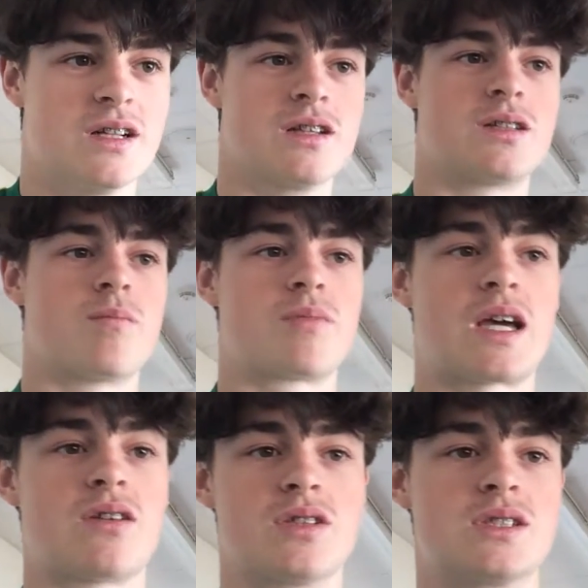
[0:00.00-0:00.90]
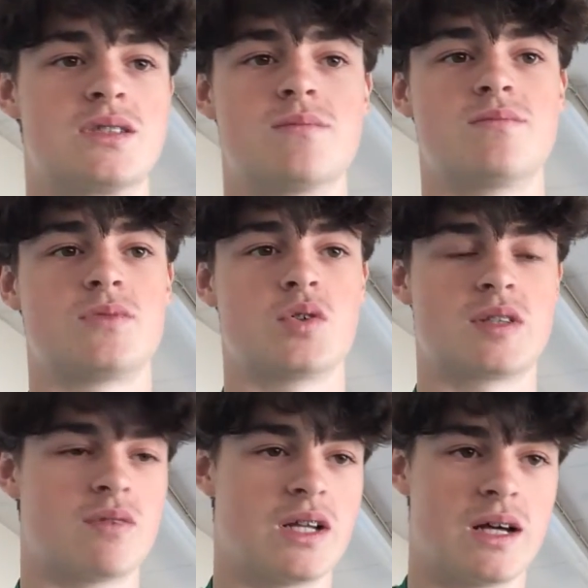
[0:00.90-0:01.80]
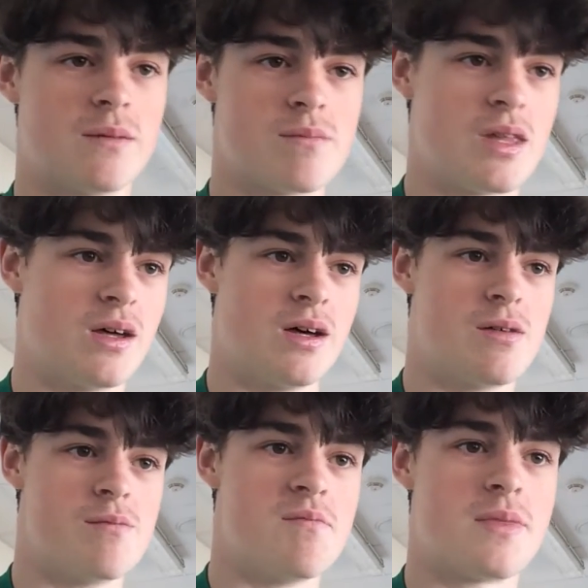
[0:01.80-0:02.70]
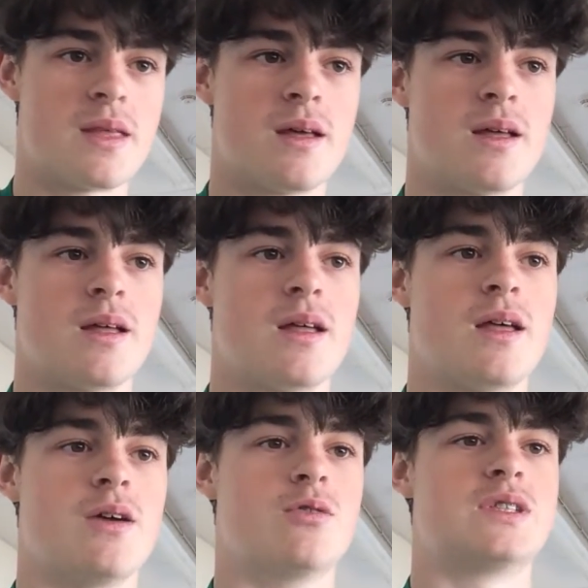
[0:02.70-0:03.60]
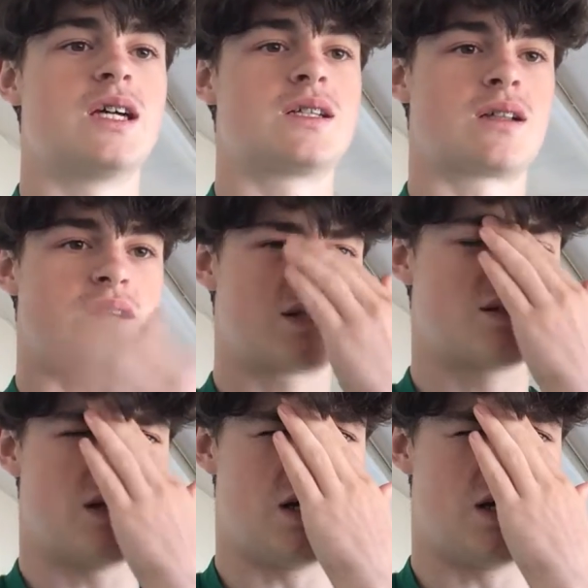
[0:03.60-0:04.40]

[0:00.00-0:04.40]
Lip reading: like calories or something like that. It would take like